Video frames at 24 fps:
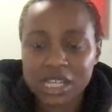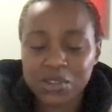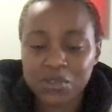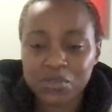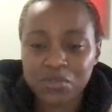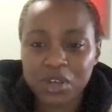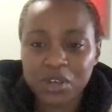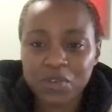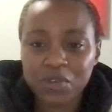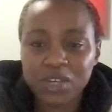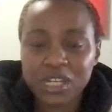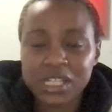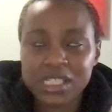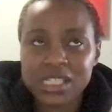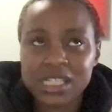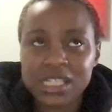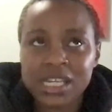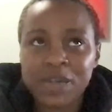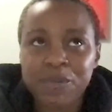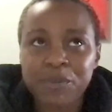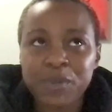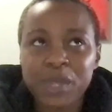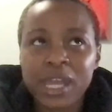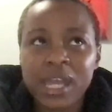of the
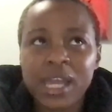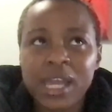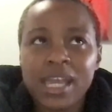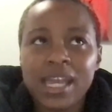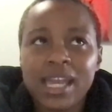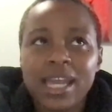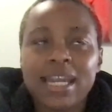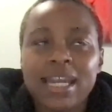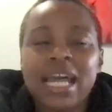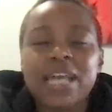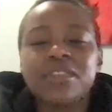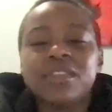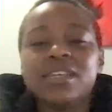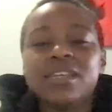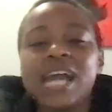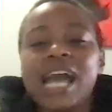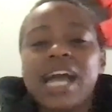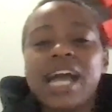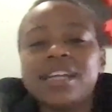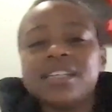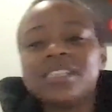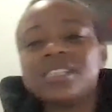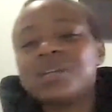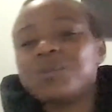fundraiser. And I think
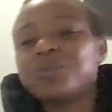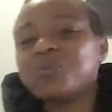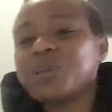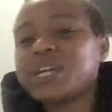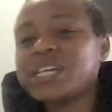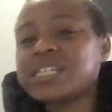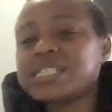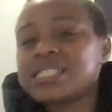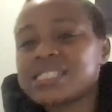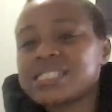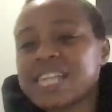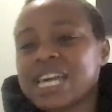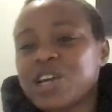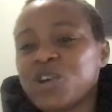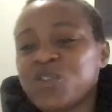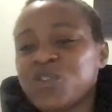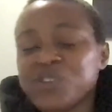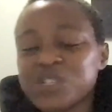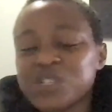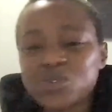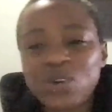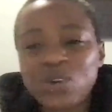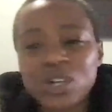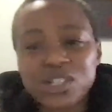I ended up raising like
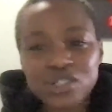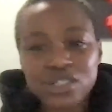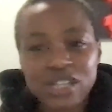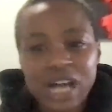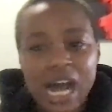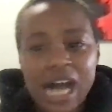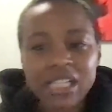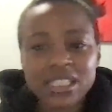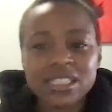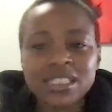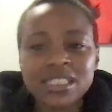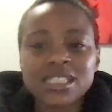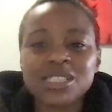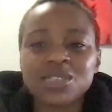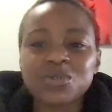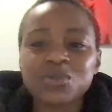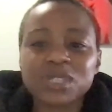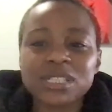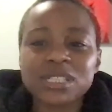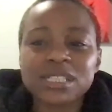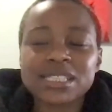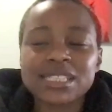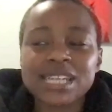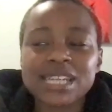over $200,
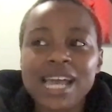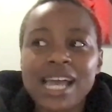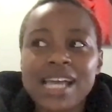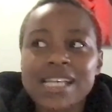which